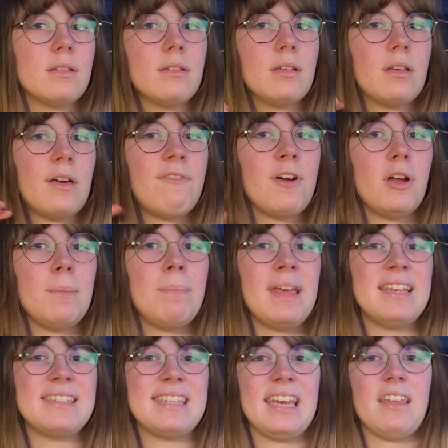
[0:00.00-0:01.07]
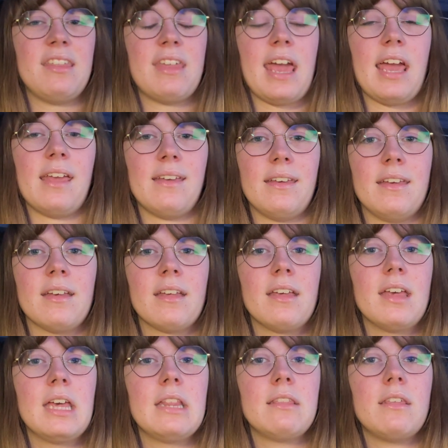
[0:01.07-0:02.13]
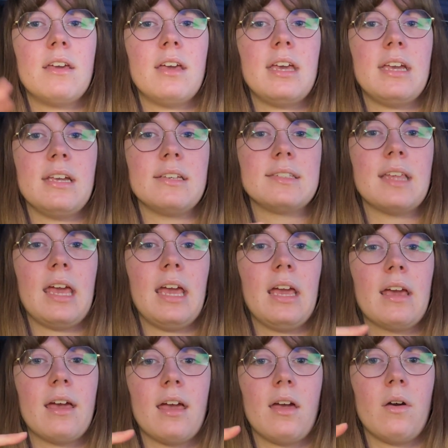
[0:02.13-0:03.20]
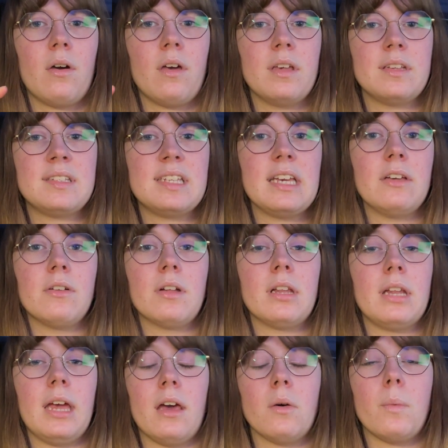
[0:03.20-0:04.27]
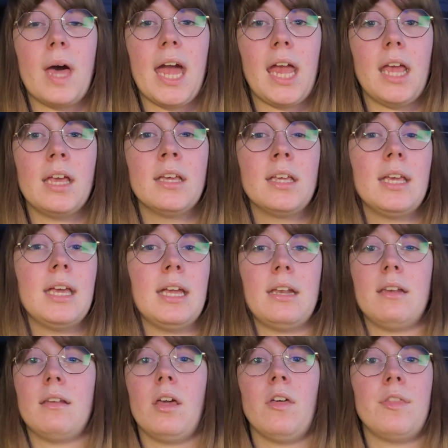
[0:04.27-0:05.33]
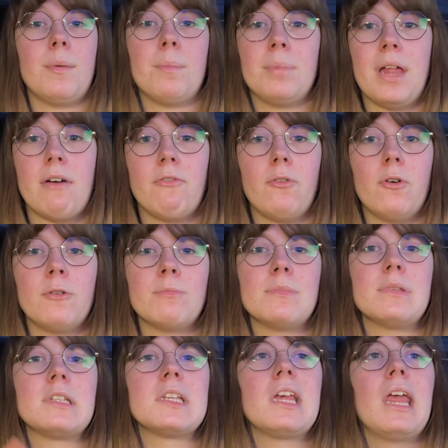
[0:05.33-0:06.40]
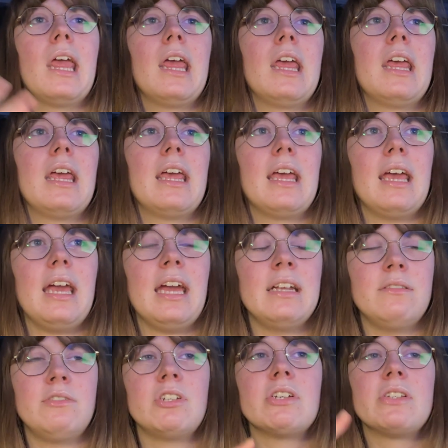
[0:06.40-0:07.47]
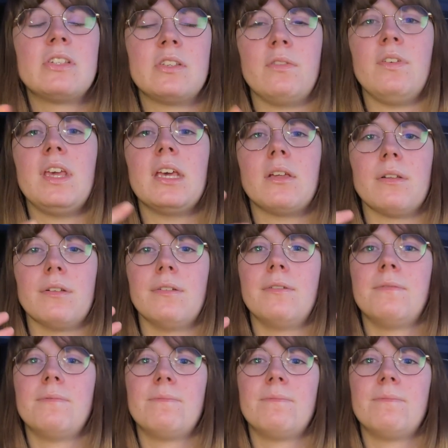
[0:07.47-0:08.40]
a very basic thing that is like a single click away in other platforms, it does feel